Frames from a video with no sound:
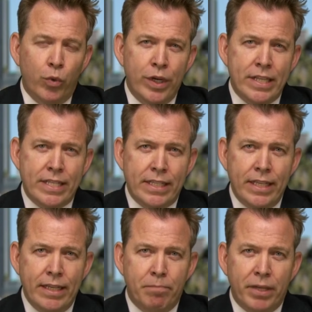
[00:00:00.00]
you wouldn't
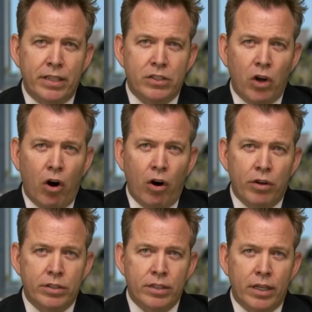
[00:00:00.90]
see big
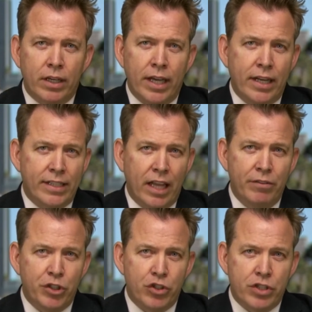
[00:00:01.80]
stars in a
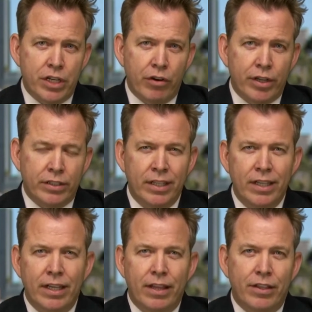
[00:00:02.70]
television series.
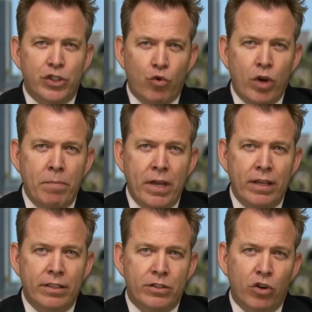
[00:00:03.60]
The
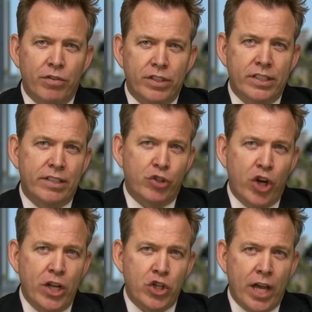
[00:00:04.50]
streaming services have
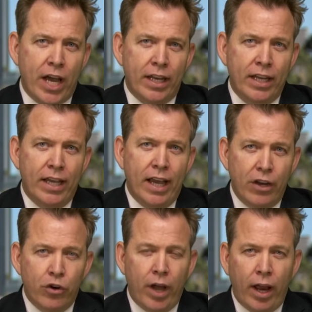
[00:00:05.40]
changed that, and you're